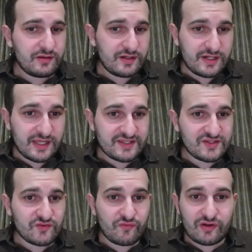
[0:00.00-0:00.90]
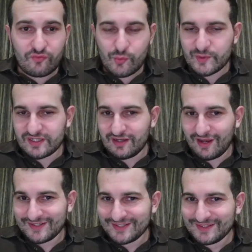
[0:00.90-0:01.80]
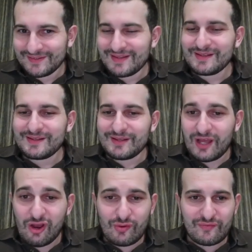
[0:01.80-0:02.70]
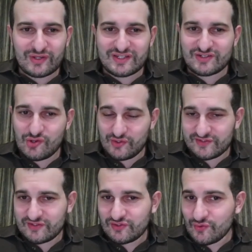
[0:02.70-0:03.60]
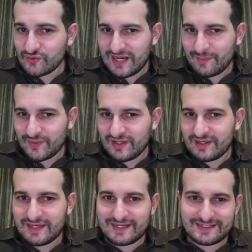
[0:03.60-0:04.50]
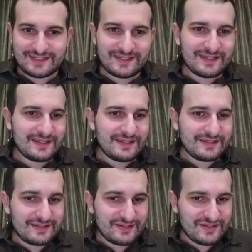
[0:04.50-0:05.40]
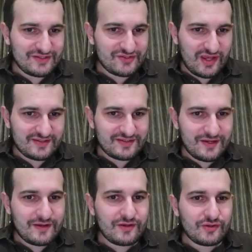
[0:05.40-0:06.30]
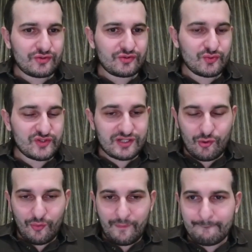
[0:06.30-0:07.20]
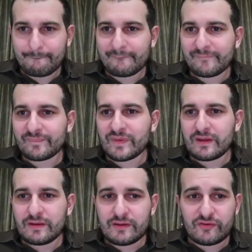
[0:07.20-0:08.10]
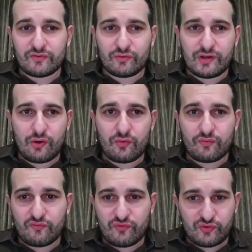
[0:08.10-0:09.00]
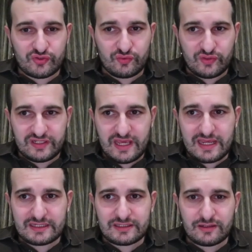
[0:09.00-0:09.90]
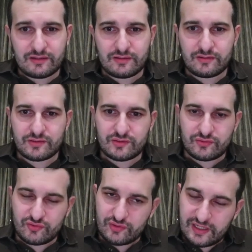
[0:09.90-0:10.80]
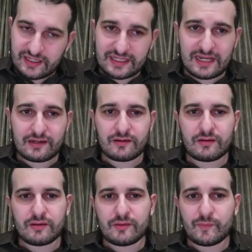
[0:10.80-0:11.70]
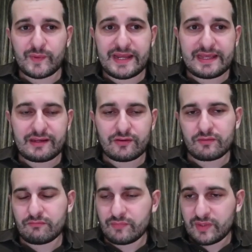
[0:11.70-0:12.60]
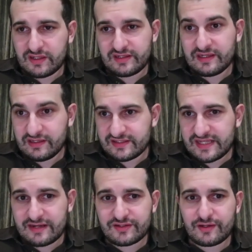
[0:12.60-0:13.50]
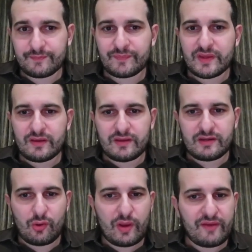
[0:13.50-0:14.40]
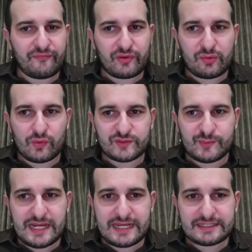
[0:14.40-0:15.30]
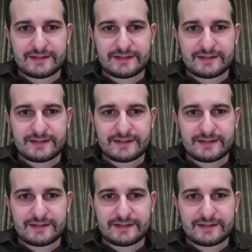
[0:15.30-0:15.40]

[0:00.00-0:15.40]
let's regroup the knight. However, this cost 2 tempi and this is just too slow. So now rook to d8, again playing in the center. Now f3 was played,